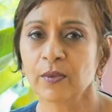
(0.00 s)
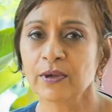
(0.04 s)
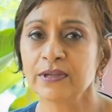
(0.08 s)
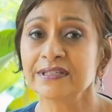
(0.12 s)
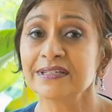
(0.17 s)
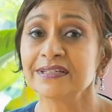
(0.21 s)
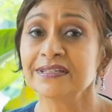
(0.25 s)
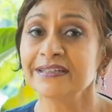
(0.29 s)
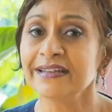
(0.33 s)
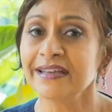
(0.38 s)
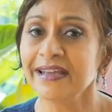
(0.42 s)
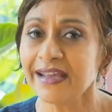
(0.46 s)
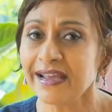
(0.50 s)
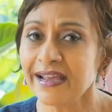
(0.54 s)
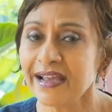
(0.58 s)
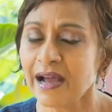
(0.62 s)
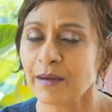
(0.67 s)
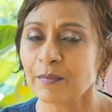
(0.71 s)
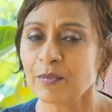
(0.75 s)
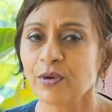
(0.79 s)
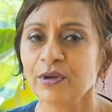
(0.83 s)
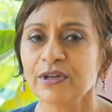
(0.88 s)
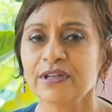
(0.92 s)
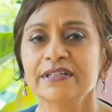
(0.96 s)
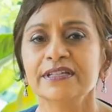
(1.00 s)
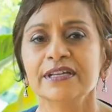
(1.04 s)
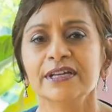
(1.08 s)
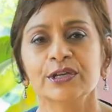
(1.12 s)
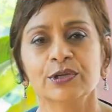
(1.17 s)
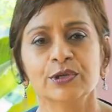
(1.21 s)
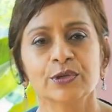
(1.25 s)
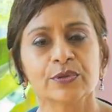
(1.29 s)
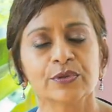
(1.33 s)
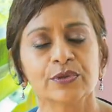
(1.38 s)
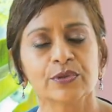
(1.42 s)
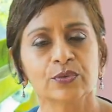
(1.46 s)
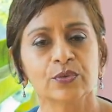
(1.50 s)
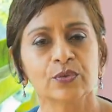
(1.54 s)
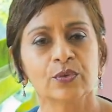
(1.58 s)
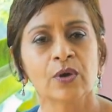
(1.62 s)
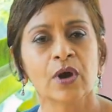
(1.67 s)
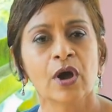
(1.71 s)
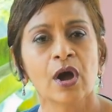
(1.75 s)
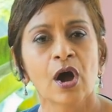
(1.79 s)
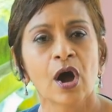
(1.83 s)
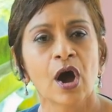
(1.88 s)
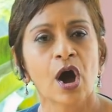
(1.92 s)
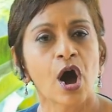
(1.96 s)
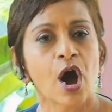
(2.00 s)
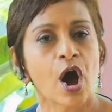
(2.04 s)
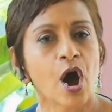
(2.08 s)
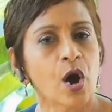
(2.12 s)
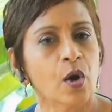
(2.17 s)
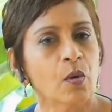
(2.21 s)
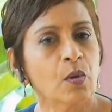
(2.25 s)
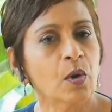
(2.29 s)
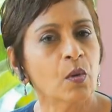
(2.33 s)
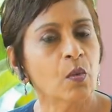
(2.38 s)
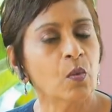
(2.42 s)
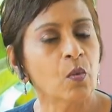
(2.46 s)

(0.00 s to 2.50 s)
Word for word: Well, today I'm going to take you through our